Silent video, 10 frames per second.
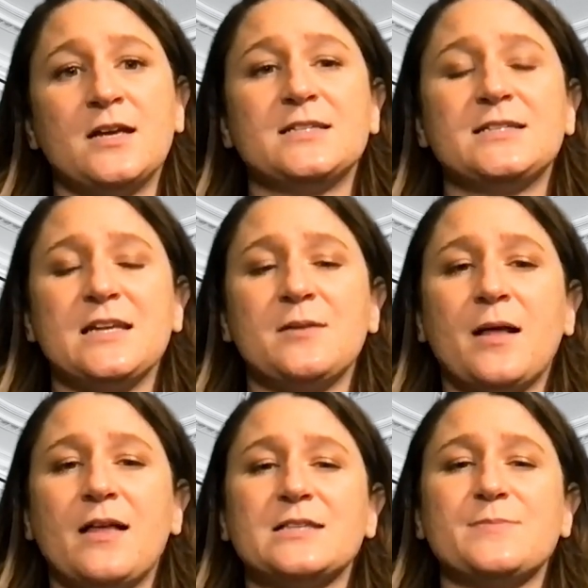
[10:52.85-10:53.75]

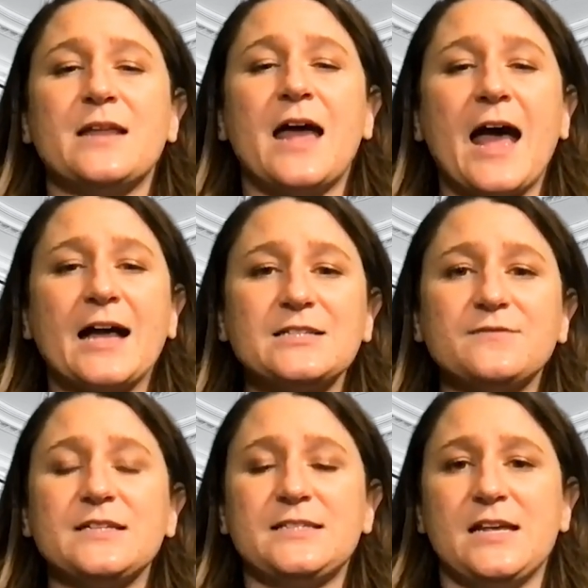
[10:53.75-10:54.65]
CML has been
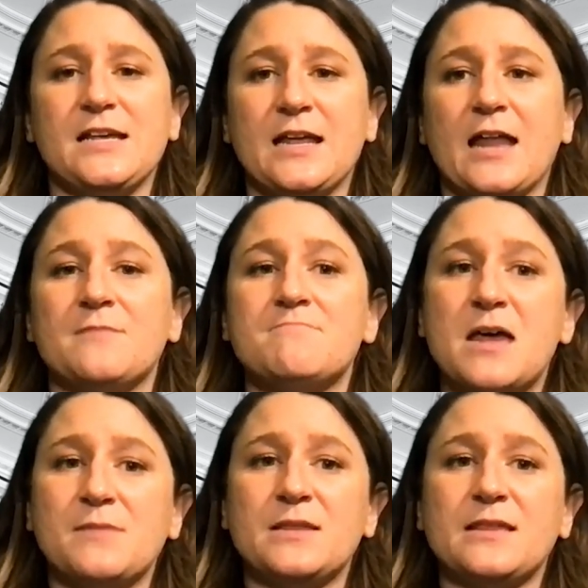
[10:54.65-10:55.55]
actively seeking an
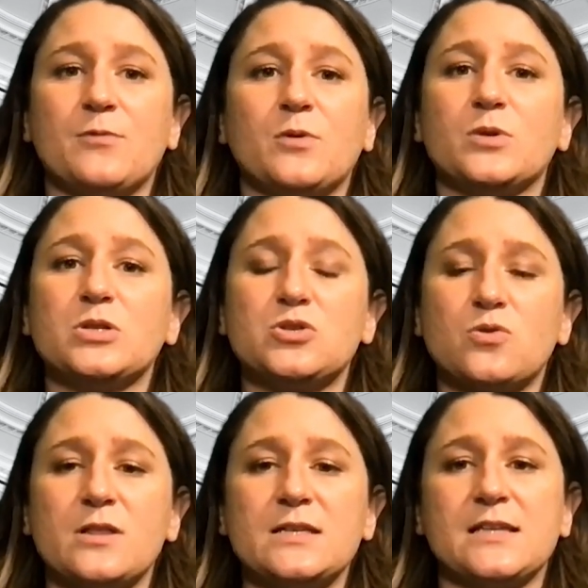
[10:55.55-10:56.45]
amendment that would
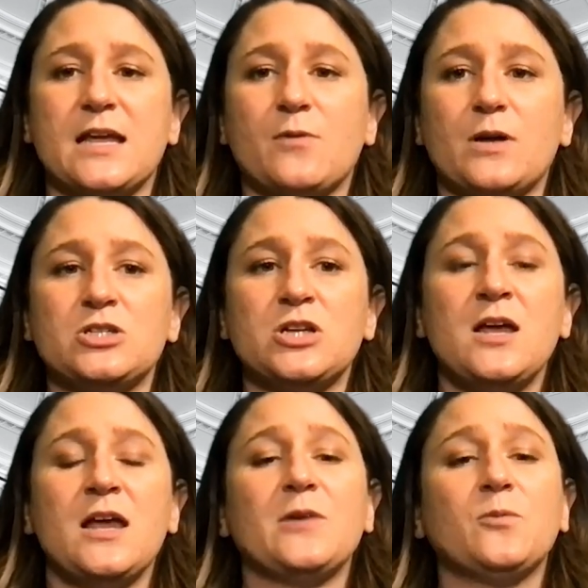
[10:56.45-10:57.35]
restore this language,
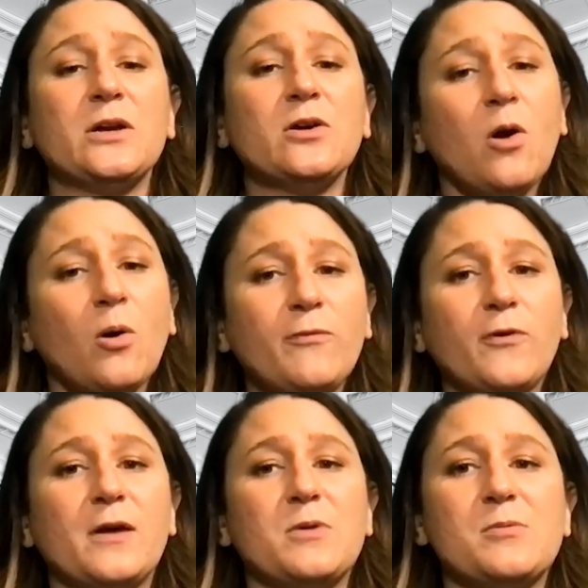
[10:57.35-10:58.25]
and we are hopeful
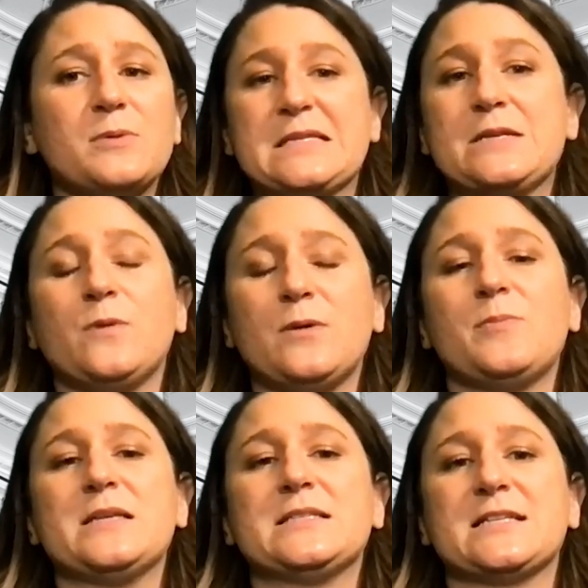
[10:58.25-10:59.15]
that we will
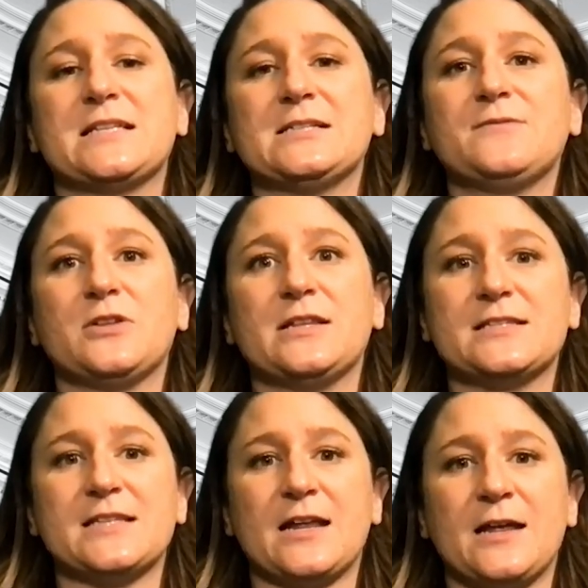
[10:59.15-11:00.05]
be successful in the
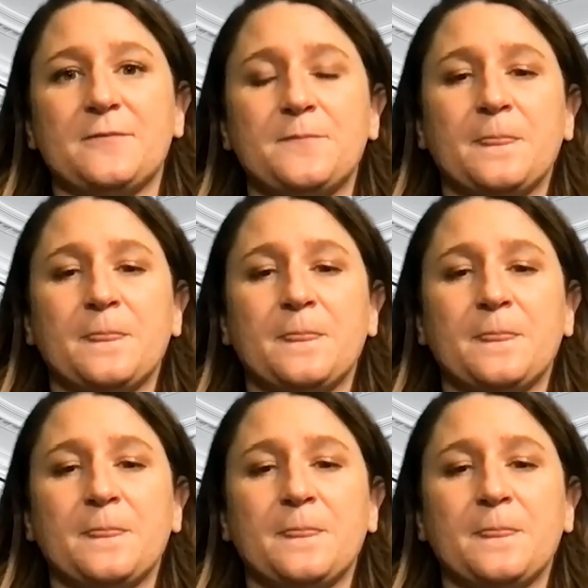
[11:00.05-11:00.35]
Senate.